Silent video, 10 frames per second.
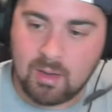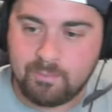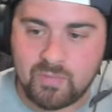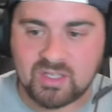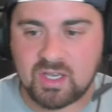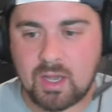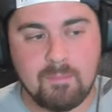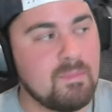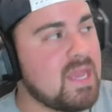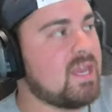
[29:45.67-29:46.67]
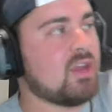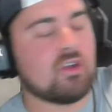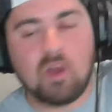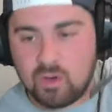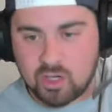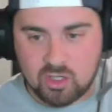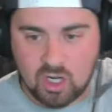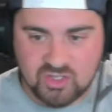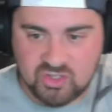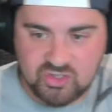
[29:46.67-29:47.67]
a meteor going
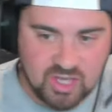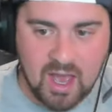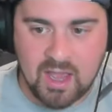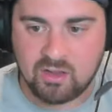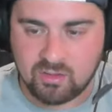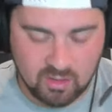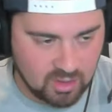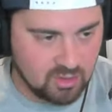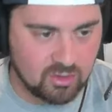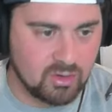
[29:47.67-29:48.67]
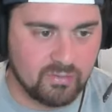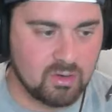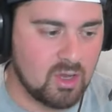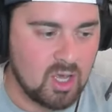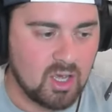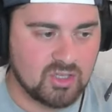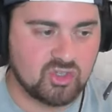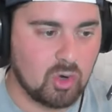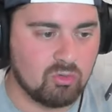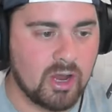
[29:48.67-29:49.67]
across the sky. Like, you don't even, it's
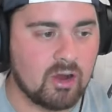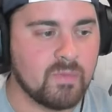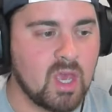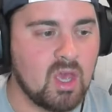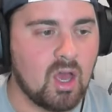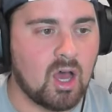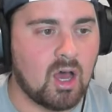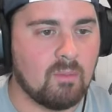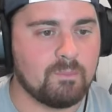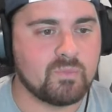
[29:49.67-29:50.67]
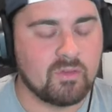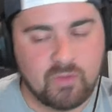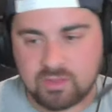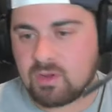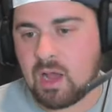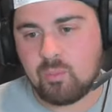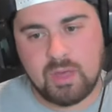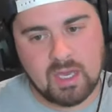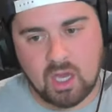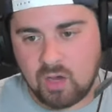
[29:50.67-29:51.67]
so rare. fifth round
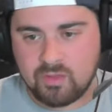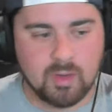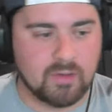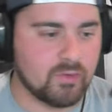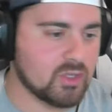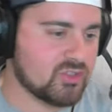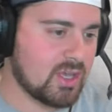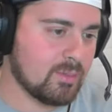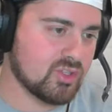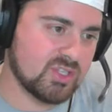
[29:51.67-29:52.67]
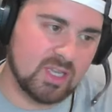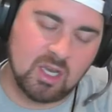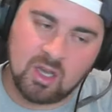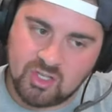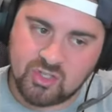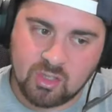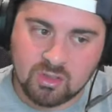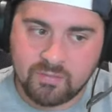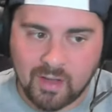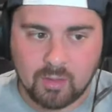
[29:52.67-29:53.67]
pick of the Buffalo Sabres has had a nice
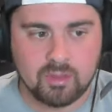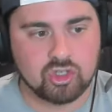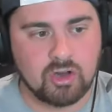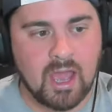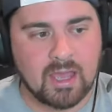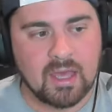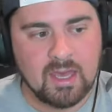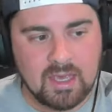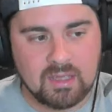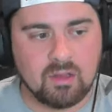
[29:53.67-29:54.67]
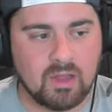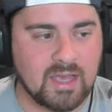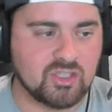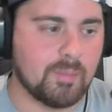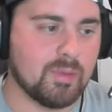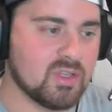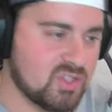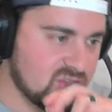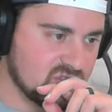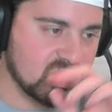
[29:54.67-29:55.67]
little development track in the last couple of
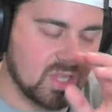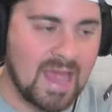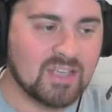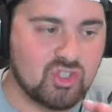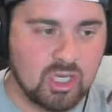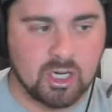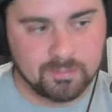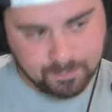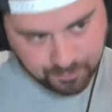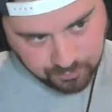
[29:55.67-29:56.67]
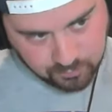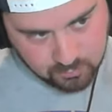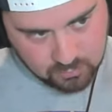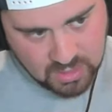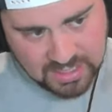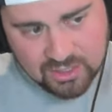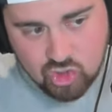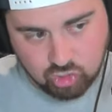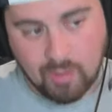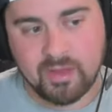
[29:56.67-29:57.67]
seasons. Last year
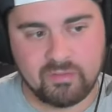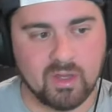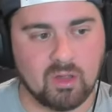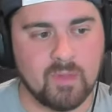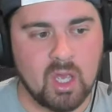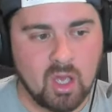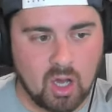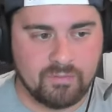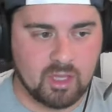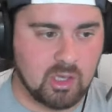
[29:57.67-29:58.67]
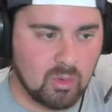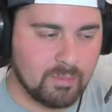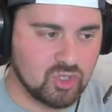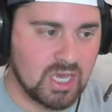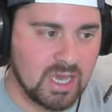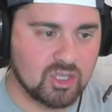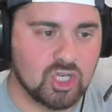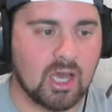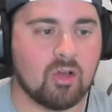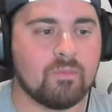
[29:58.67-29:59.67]
in Drummondville of the
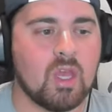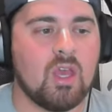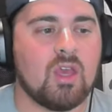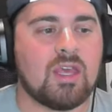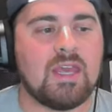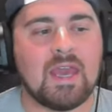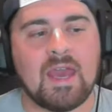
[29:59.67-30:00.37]
QMJHL, he